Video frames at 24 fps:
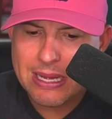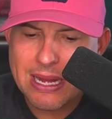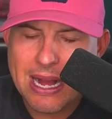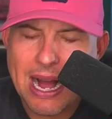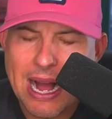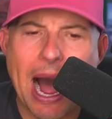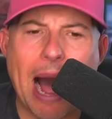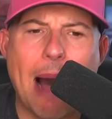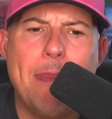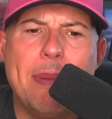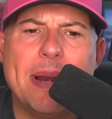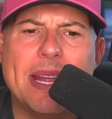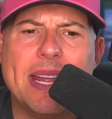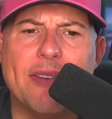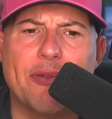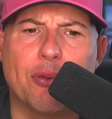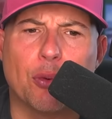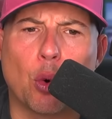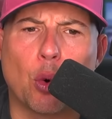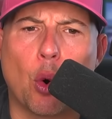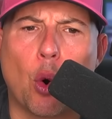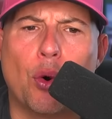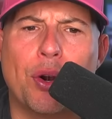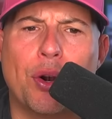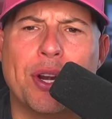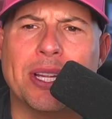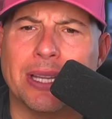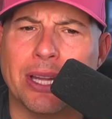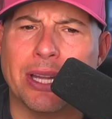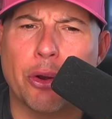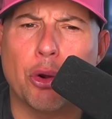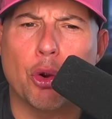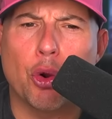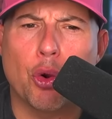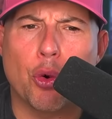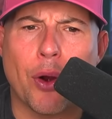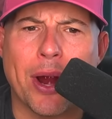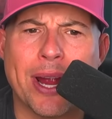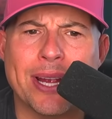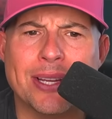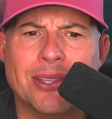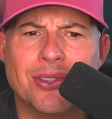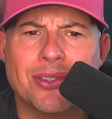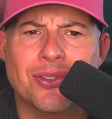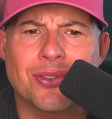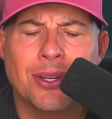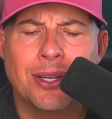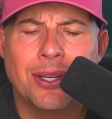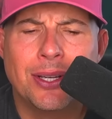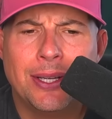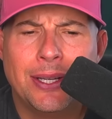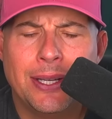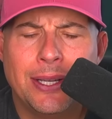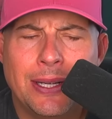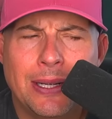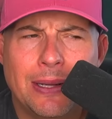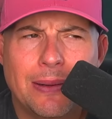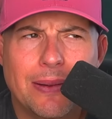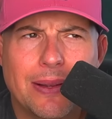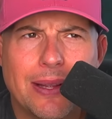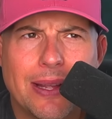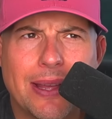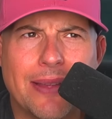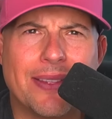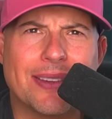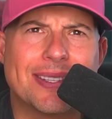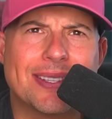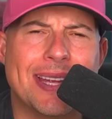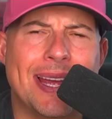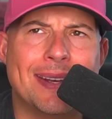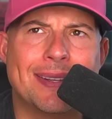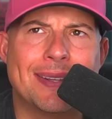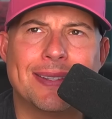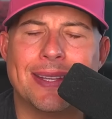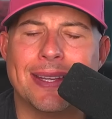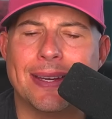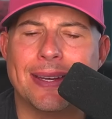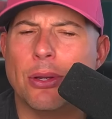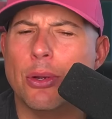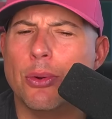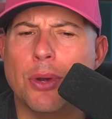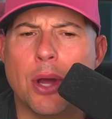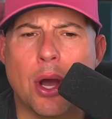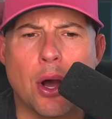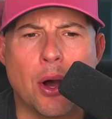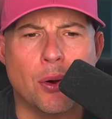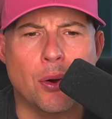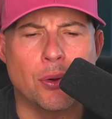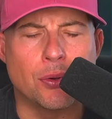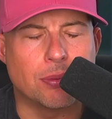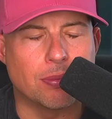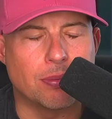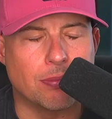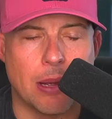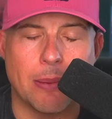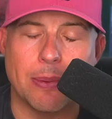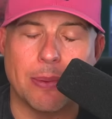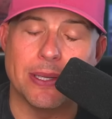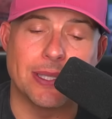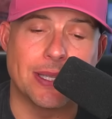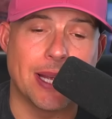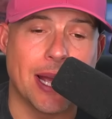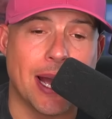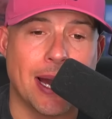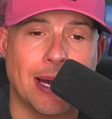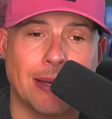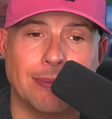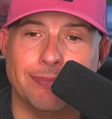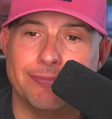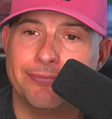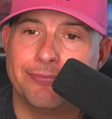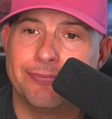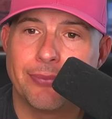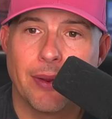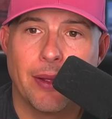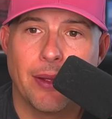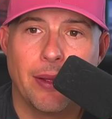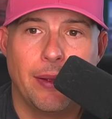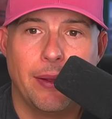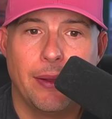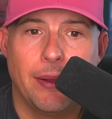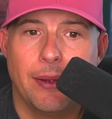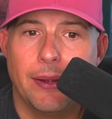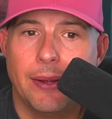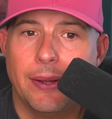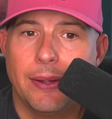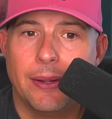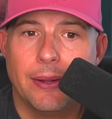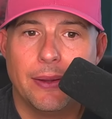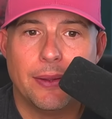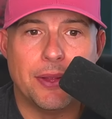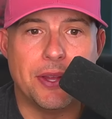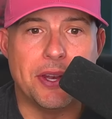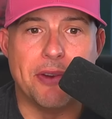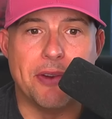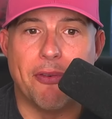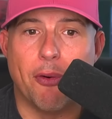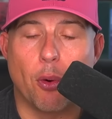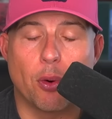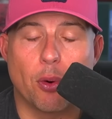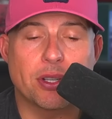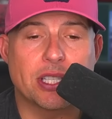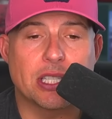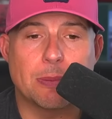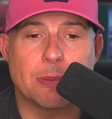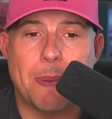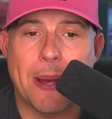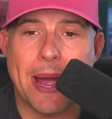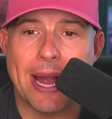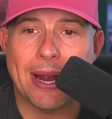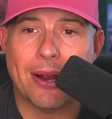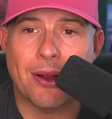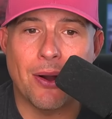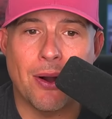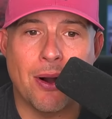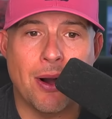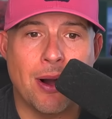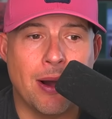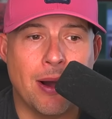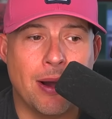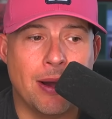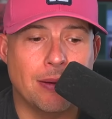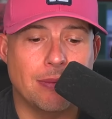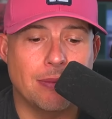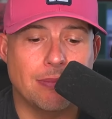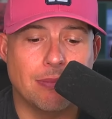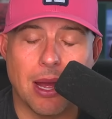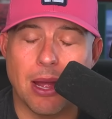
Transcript: I'm going to give Rory a little grace in the sense that who knows, maybe he's got the divorce is back on.